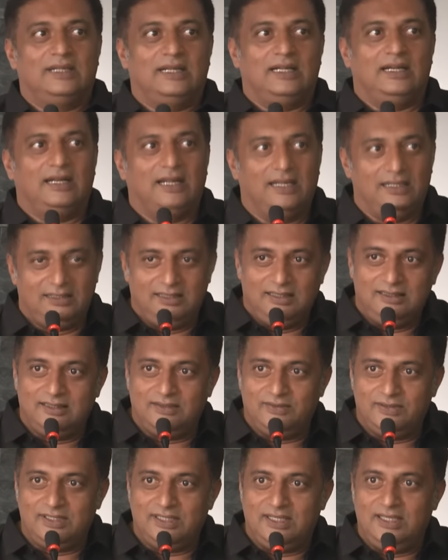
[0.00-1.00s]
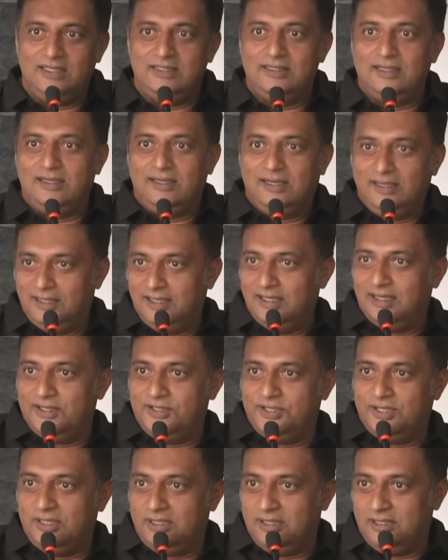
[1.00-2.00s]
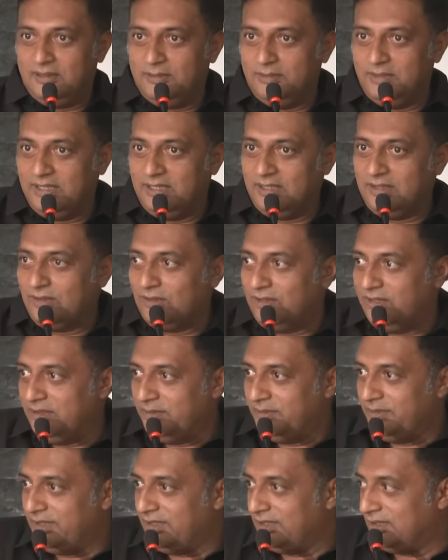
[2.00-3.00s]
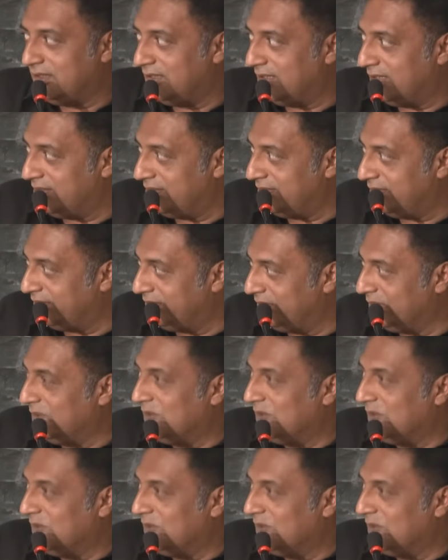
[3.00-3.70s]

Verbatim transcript: And I think there was a hidden, hidden agenda by calling me here, Rajiv.